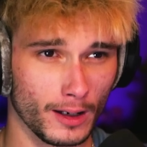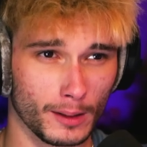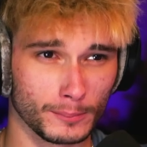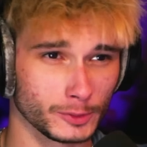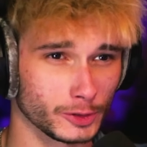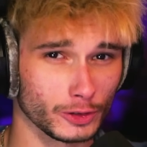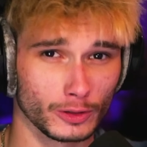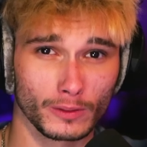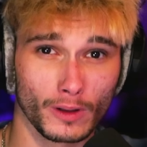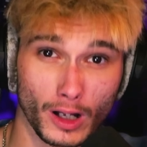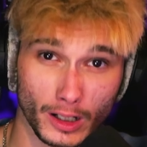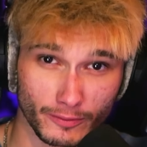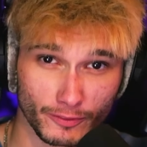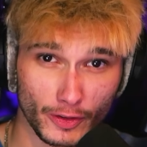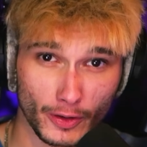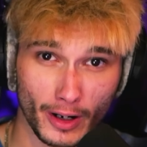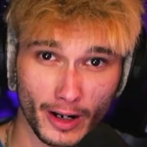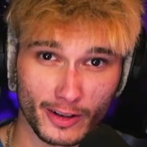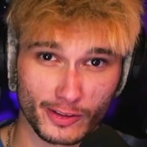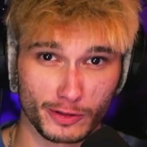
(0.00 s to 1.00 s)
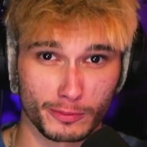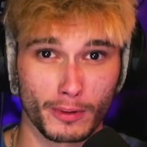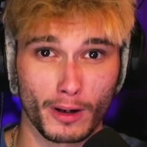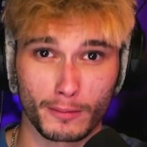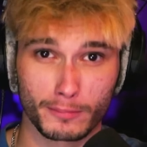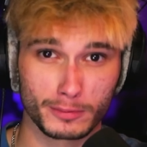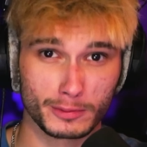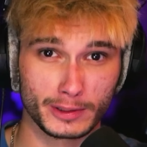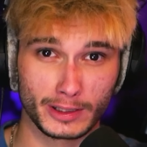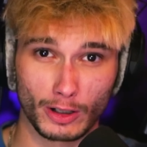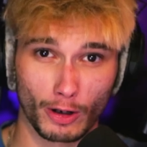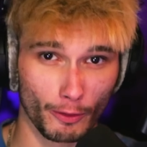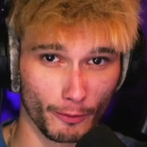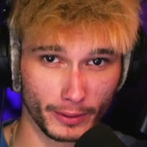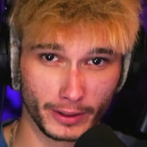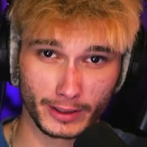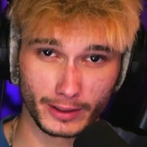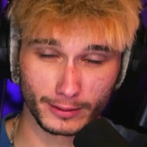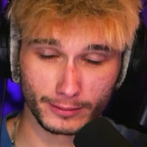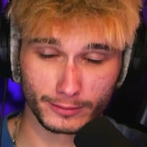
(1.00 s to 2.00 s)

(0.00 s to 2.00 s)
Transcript: I'm sure a lot of you guys are probably already